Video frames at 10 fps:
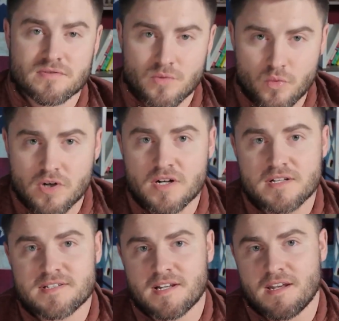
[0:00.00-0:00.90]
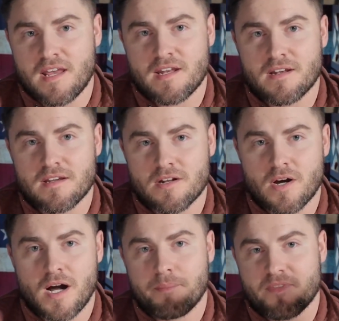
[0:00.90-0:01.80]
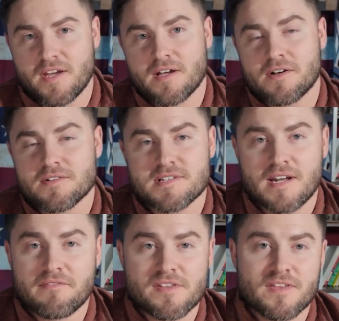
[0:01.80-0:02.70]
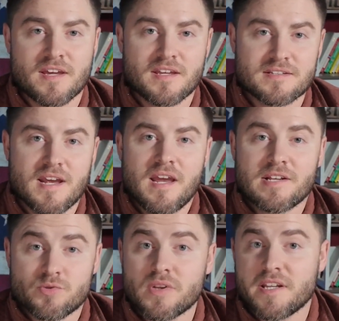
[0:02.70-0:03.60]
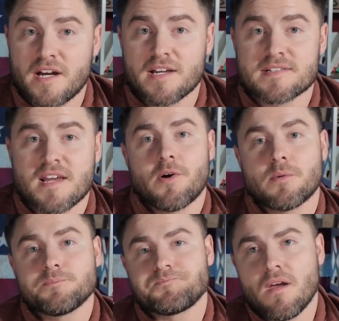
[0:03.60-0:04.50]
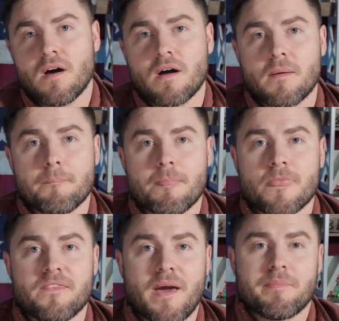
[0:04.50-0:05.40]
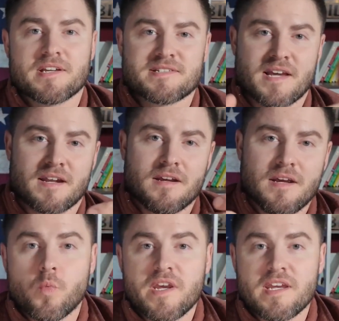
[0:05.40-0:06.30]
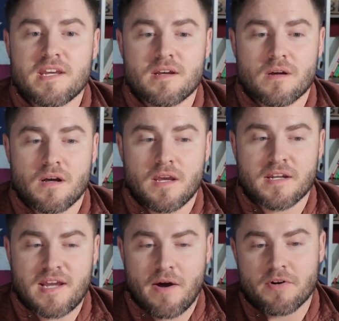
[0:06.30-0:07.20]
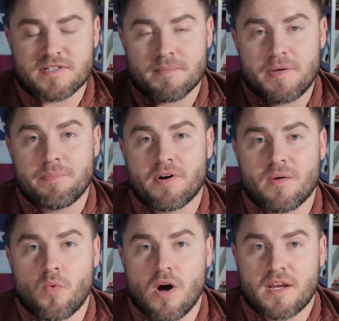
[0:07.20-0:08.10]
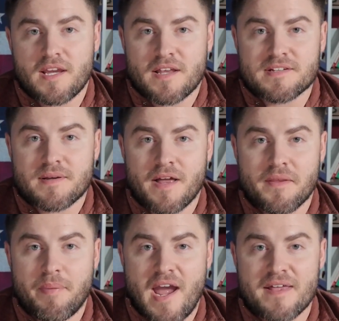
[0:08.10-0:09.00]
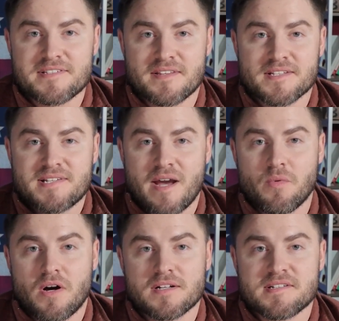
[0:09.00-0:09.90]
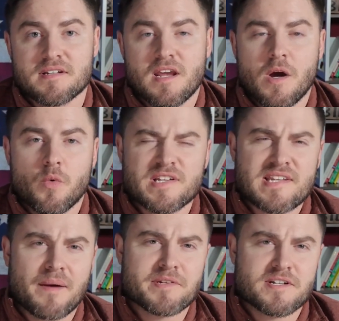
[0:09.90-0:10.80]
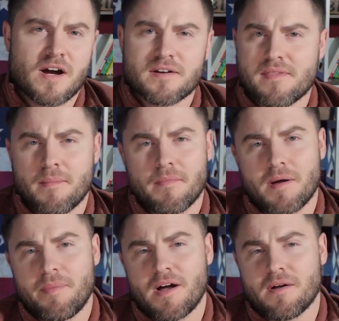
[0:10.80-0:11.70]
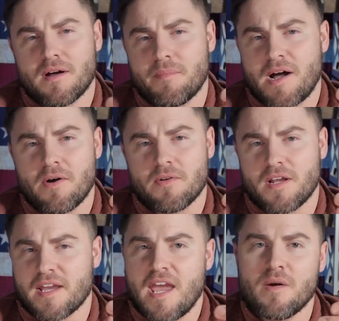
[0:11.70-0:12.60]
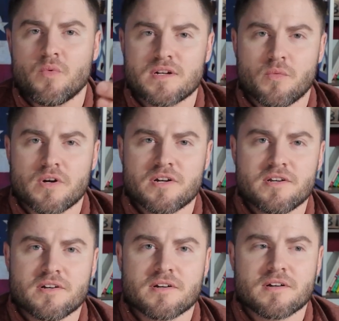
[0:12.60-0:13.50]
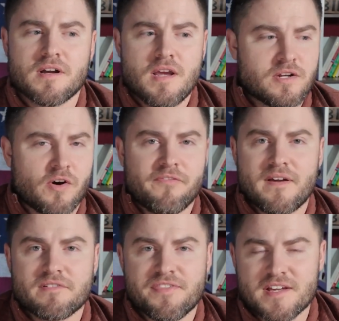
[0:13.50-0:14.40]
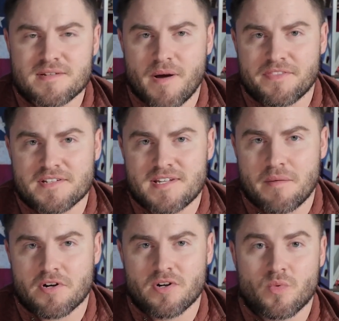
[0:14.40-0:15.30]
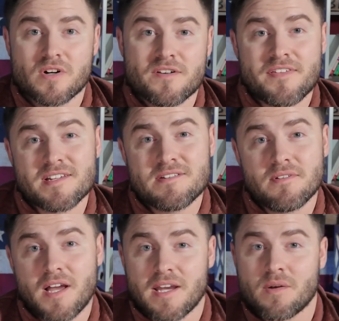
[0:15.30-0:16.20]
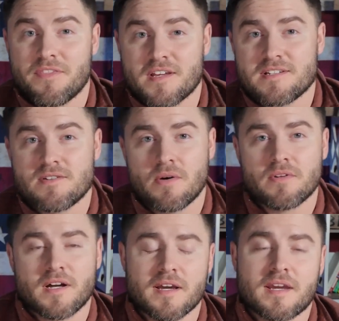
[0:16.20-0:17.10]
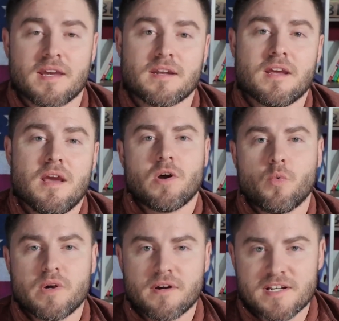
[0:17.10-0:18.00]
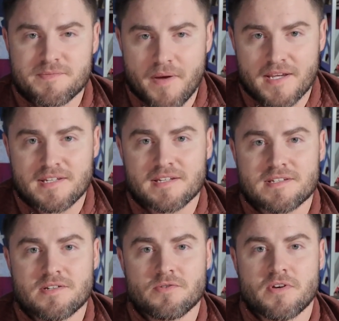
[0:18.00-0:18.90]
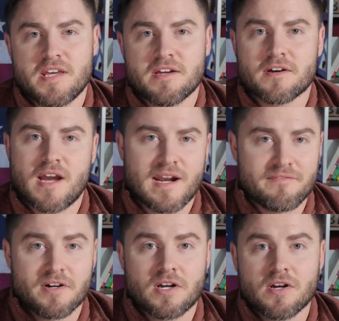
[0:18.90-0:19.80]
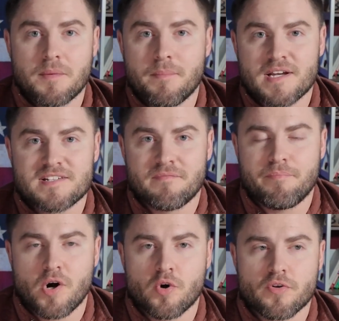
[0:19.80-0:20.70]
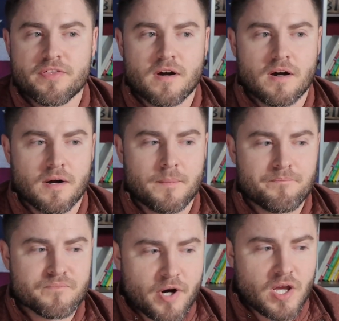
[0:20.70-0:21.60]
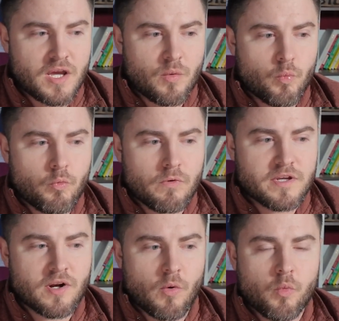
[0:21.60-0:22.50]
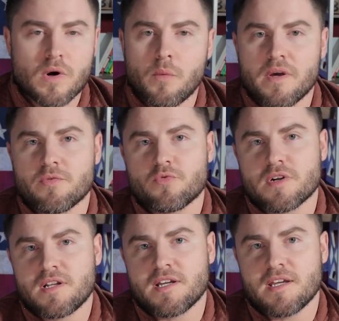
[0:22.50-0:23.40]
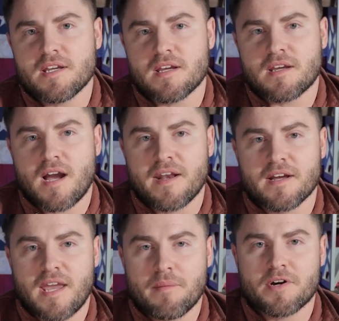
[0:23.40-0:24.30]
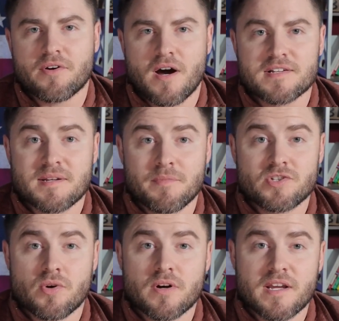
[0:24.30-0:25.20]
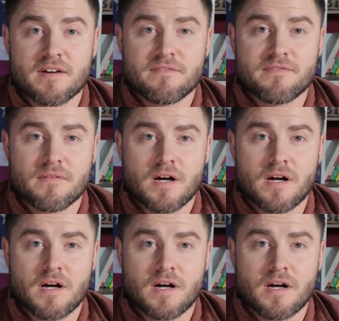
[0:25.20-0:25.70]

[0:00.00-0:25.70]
through the woods and you know, up the hills and everything. It's really nice. So that being said, we encountered some people walking on the paths and the sidewalks, and we stopped and talked to them about like, hey, what are your, you know, favorite things about this neighborhood? What are things you like and things you don't like? And you know, we're expecting to hear kind of a good mix of both. But you know, what we really kind of came across, the majority of